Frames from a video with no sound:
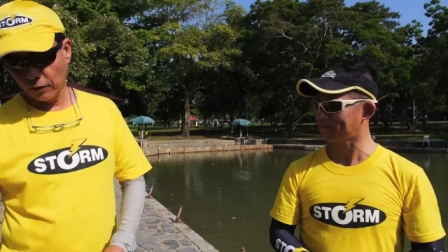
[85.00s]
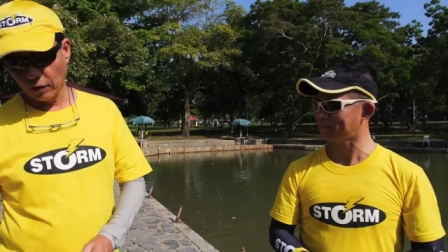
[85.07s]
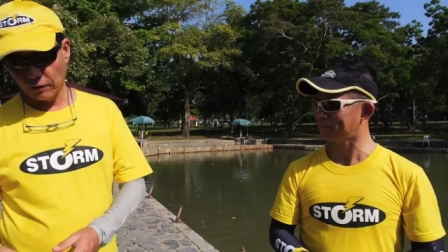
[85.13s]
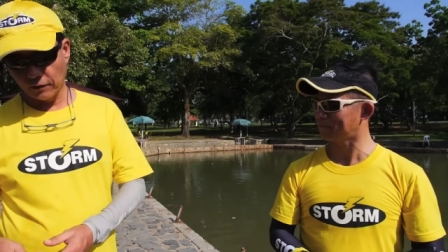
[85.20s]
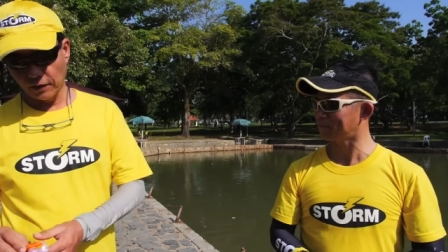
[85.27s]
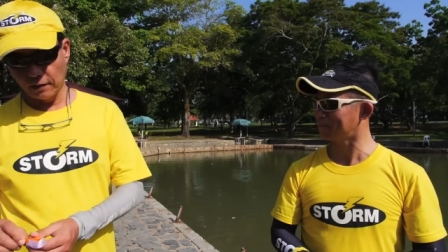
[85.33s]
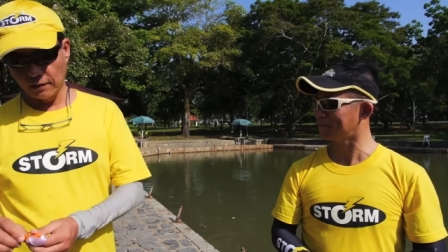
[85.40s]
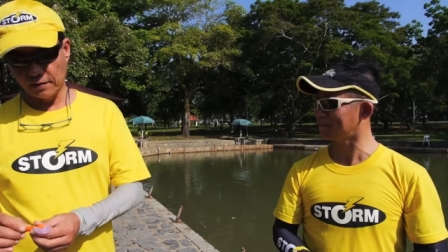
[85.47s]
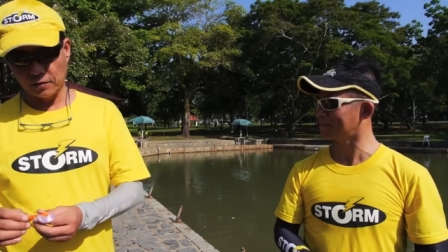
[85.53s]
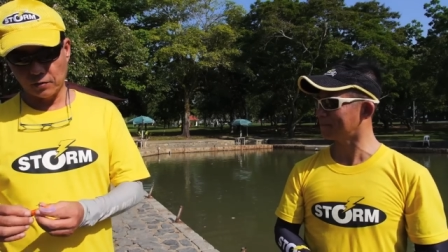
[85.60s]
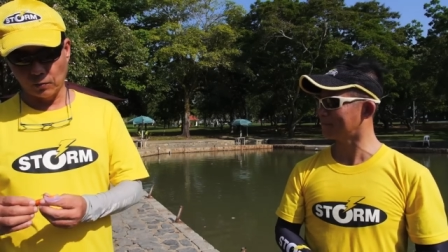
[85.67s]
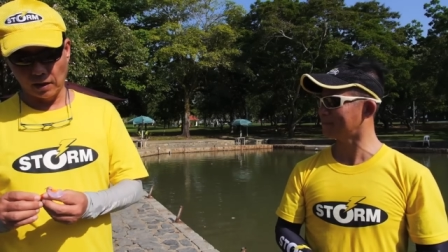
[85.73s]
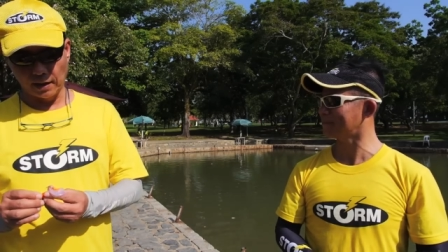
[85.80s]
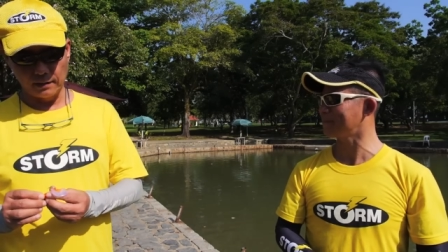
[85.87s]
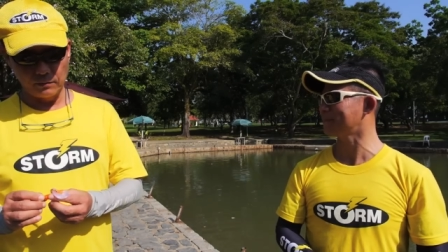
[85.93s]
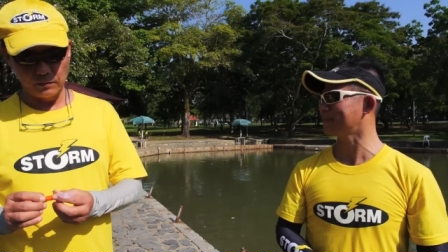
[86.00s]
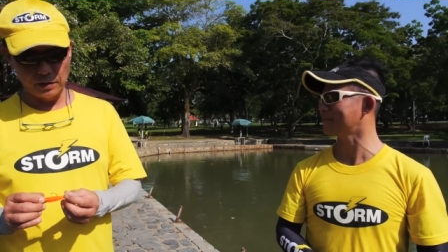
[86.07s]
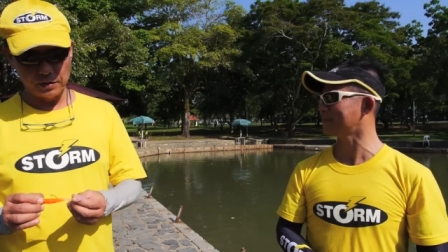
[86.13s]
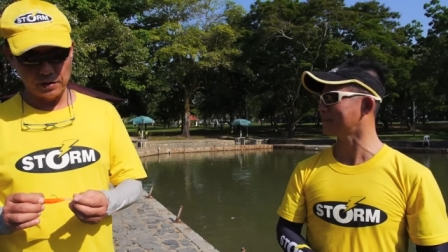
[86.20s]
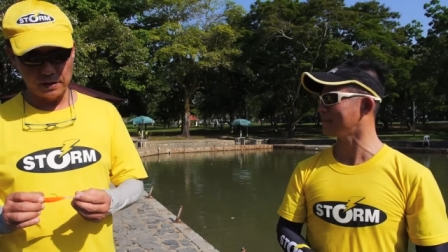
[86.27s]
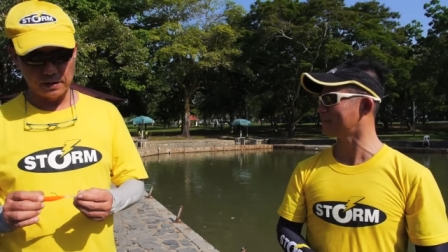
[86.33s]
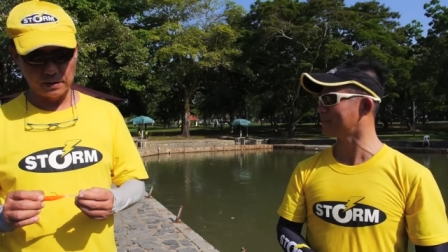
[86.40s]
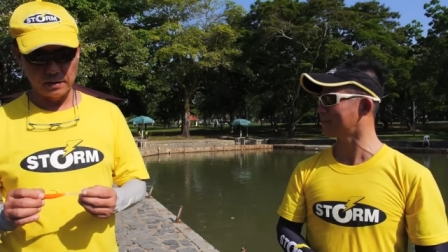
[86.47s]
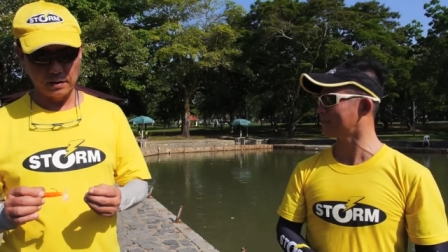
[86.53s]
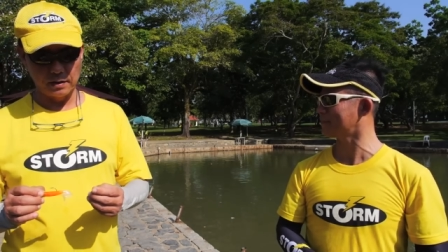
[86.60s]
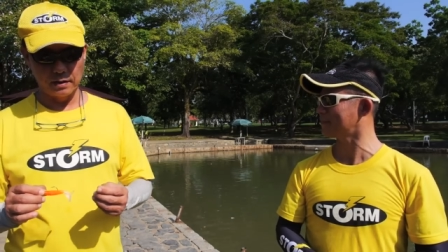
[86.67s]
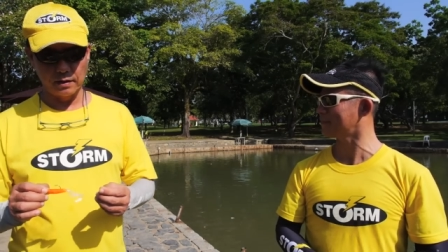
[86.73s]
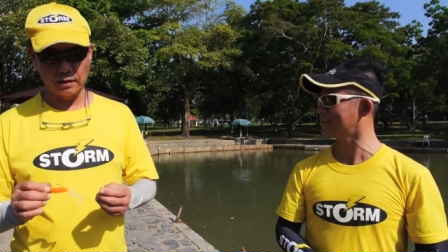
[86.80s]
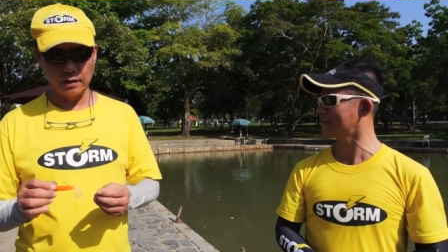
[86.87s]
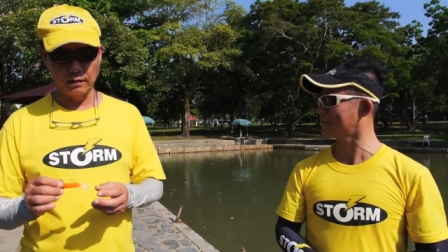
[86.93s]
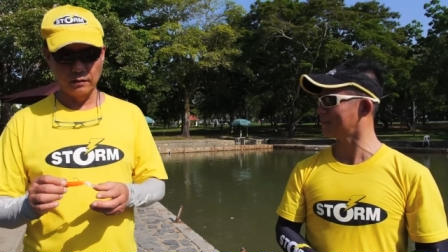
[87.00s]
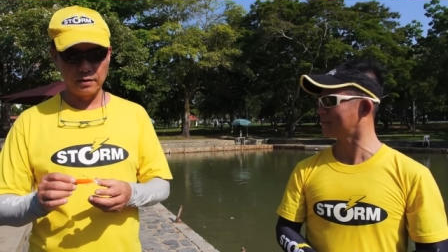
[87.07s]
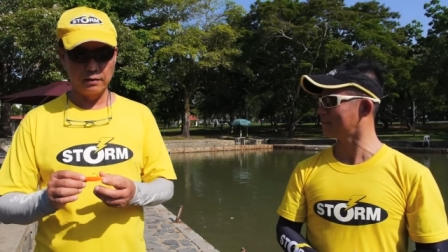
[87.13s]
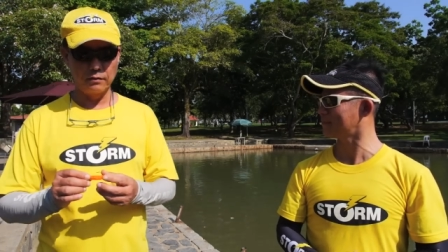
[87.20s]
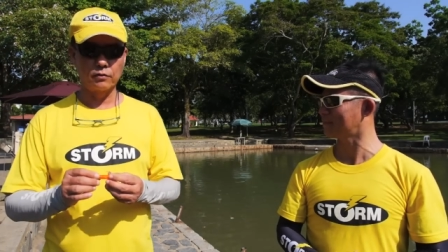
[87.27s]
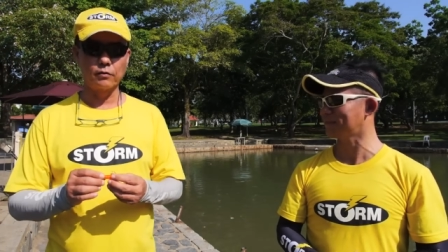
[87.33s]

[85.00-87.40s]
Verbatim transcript: for the first one, which is a uh, tail